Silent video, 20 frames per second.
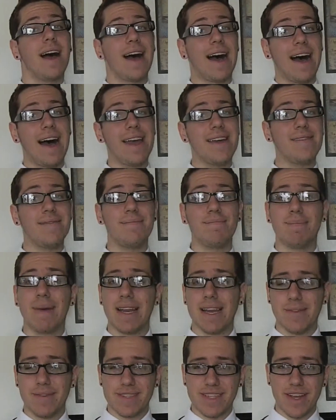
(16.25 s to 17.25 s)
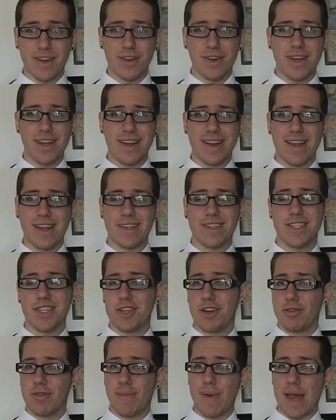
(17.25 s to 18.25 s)
Hi, my name is Aaron, and next year
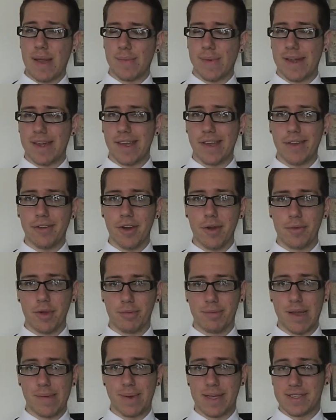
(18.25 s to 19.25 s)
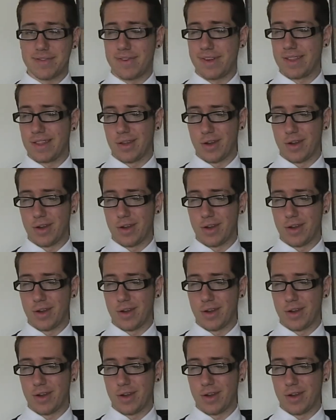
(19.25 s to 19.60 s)
I'll be backpacking Europe with my best friend